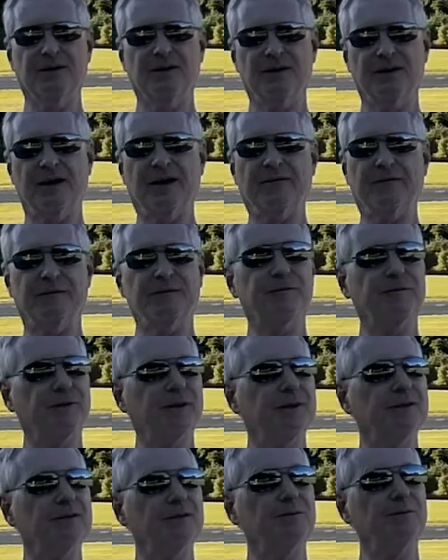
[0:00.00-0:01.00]
I have a
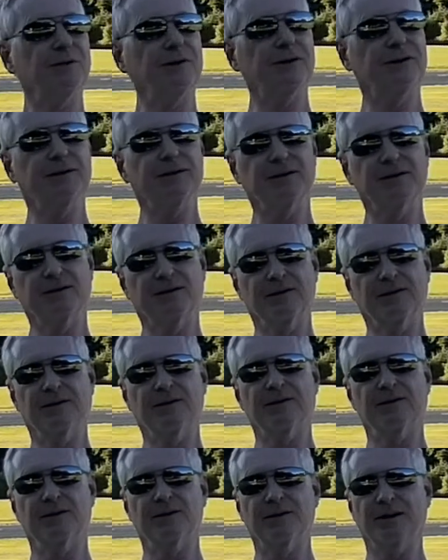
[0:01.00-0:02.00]
friend in work
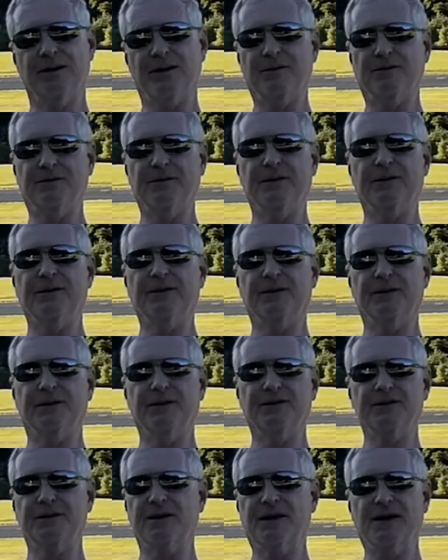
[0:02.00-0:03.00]
who got a really
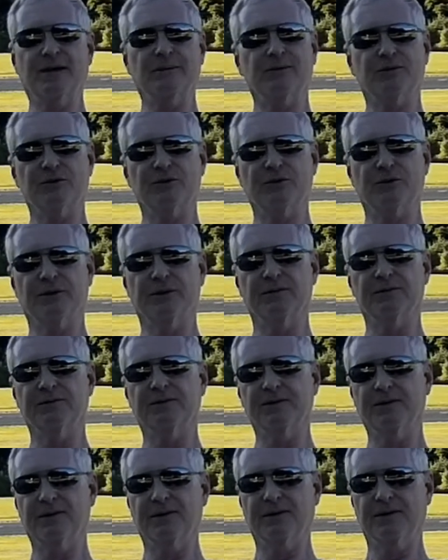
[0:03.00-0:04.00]
nice camera drone.
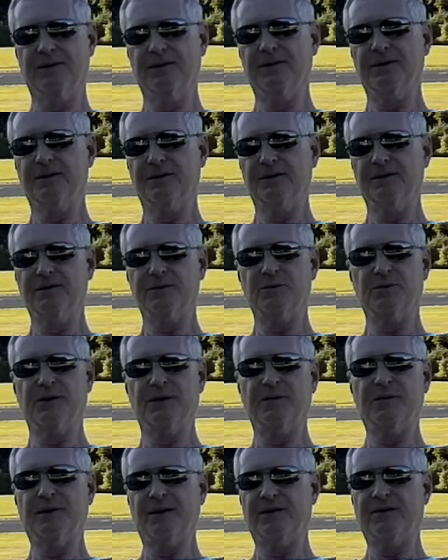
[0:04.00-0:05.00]

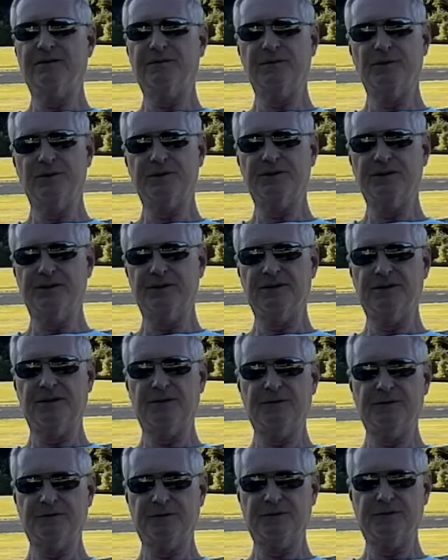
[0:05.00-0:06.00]
Spent about
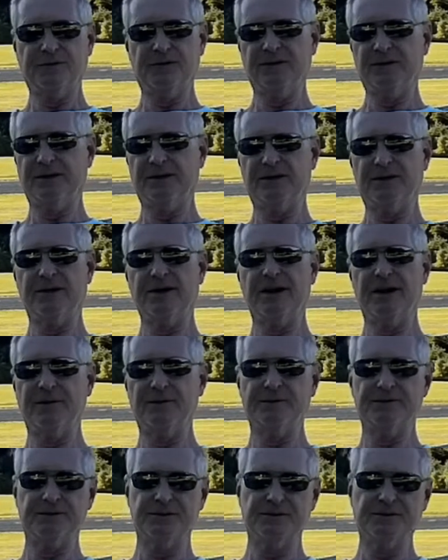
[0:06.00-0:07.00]
$1,400,
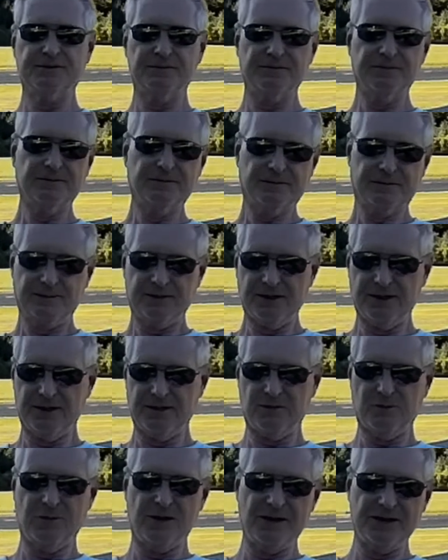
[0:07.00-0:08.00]
$1,500, and he
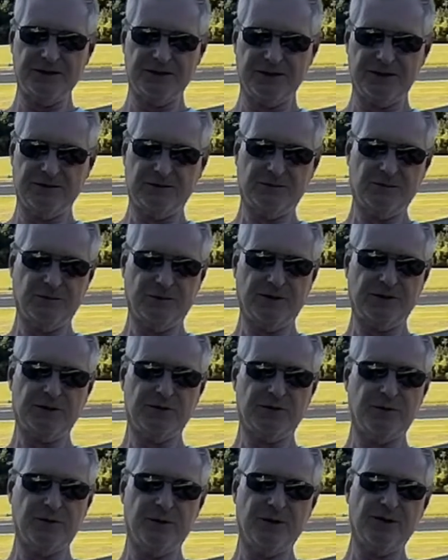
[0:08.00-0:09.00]
can watch it with his
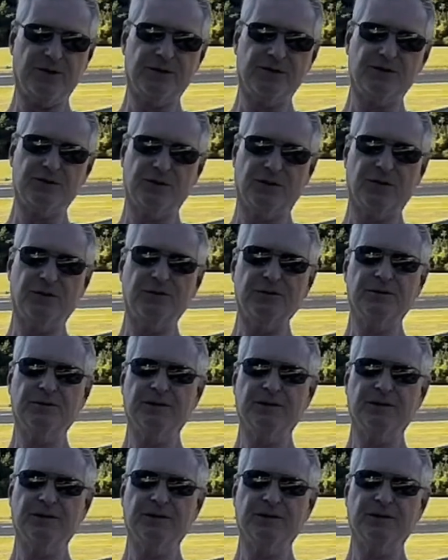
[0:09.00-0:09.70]
remote control.